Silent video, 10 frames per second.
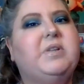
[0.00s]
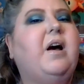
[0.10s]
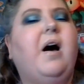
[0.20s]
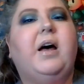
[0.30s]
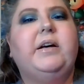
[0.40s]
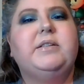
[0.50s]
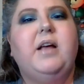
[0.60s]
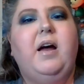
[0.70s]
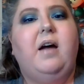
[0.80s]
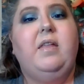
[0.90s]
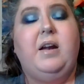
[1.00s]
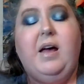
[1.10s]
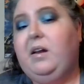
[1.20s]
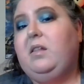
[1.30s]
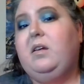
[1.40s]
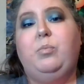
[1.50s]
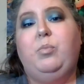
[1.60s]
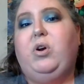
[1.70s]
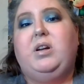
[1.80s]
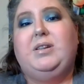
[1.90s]
the eyes, and then anything you
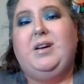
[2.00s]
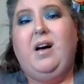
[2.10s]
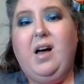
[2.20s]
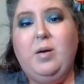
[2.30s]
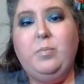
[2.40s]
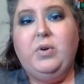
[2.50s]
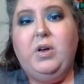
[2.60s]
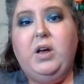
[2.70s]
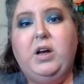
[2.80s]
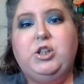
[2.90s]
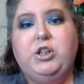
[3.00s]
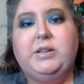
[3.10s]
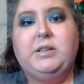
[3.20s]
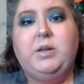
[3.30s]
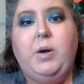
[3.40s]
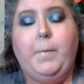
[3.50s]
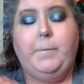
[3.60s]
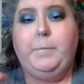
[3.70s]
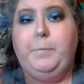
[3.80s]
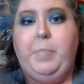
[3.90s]
put on top just
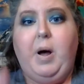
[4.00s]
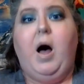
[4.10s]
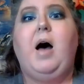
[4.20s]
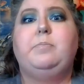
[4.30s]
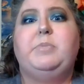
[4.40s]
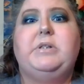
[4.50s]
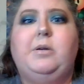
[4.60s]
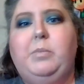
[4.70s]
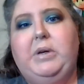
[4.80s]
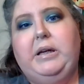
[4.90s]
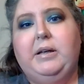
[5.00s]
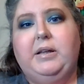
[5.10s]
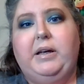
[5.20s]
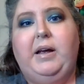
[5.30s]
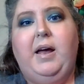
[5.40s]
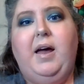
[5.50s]
pops immediately,